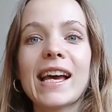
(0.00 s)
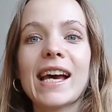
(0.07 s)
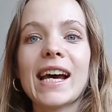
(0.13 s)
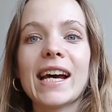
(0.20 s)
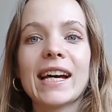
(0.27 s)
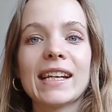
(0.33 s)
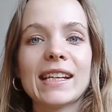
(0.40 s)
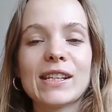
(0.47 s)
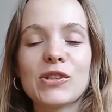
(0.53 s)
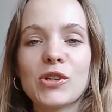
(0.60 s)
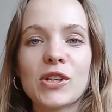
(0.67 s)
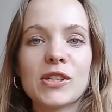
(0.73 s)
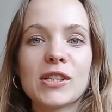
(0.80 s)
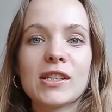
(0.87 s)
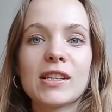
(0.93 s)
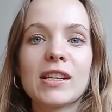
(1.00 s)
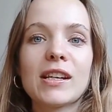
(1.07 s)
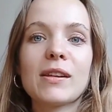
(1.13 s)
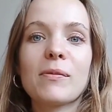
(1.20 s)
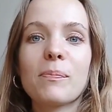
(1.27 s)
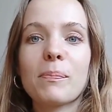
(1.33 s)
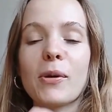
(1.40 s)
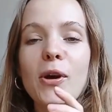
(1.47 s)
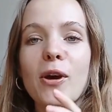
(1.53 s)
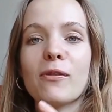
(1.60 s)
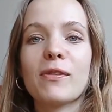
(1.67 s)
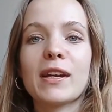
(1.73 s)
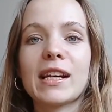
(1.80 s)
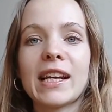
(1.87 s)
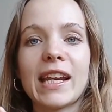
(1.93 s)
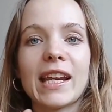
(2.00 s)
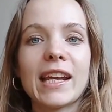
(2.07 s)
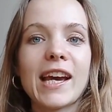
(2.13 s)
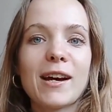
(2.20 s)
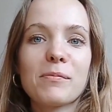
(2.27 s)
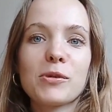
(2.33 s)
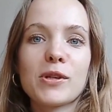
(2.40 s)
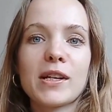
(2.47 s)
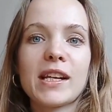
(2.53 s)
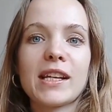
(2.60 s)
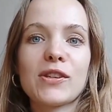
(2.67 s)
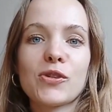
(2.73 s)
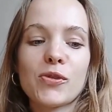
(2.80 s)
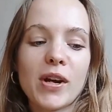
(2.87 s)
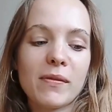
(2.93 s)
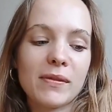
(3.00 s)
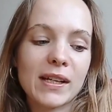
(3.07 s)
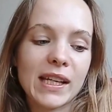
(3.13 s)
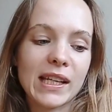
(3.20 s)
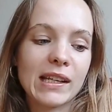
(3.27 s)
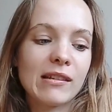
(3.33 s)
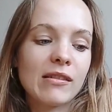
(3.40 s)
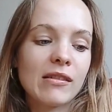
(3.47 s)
and it's just perfectly encapsulates travelling.